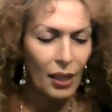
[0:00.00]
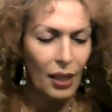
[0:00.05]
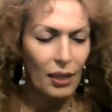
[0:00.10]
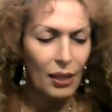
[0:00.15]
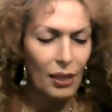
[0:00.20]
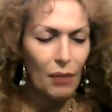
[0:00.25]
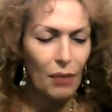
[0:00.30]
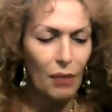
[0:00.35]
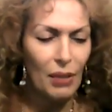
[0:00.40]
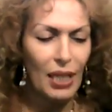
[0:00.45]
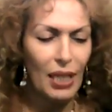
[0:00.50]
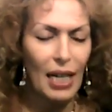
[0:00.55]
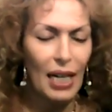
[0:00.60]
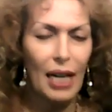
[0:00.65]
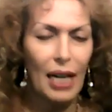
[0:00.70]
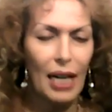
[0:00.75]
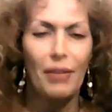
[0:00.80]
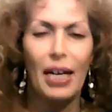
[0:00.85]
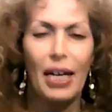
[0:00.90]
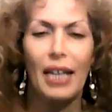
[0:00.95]
So we
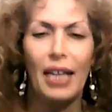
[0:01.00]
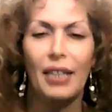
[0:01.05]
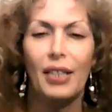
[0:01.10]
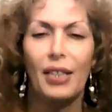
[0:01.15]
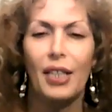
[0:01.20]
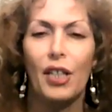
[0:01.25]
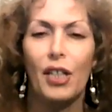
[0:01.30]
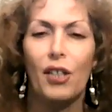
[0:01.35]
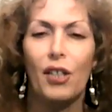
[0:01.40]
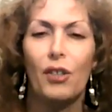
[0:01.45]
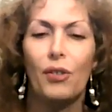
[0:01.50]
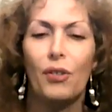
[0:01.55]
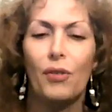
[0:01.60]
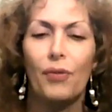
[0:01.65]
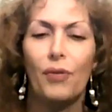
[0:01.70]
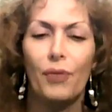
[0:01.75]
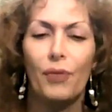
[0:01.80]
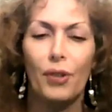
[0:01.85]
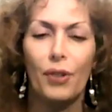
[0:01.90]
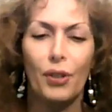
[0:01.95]
have that there,
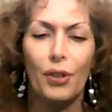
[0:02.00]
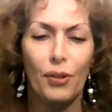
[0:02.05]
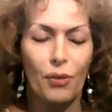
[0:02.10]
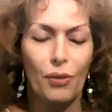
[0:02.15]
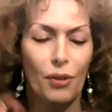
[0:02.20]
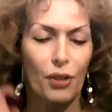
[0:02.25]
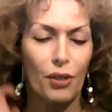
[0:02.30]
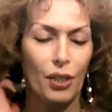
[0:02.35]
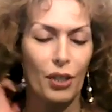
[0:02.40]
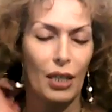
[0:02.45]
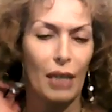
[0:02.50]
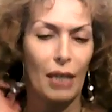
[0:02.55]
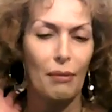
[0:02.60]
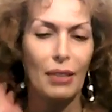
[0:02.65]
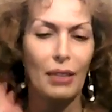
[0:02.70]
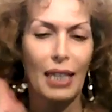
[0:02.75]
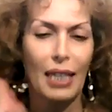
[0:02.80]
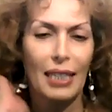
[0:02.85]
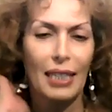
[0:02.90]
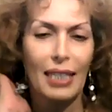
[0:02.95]
for you. Good. I'm
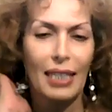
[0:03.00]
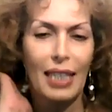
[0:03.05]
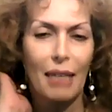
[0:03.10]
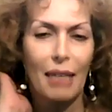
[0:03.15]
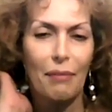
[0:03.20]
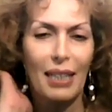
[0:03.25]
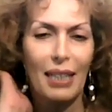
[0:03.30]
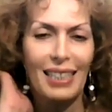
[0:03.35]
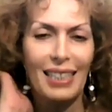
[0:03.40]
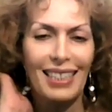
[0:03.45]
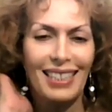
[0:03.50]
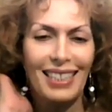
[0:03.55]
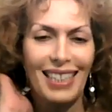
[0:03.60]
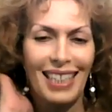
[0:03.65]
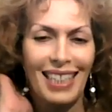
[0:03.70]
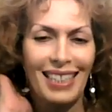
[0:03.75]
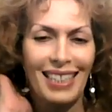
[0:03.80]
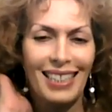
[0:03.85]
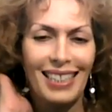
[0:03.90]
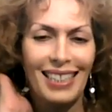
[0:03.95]
glad that made
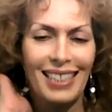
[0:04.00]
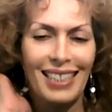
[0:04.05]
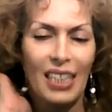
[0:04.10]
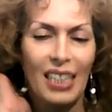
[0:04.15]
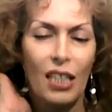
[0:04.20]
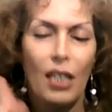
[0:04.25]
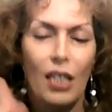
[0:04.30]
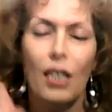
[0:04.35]
sense.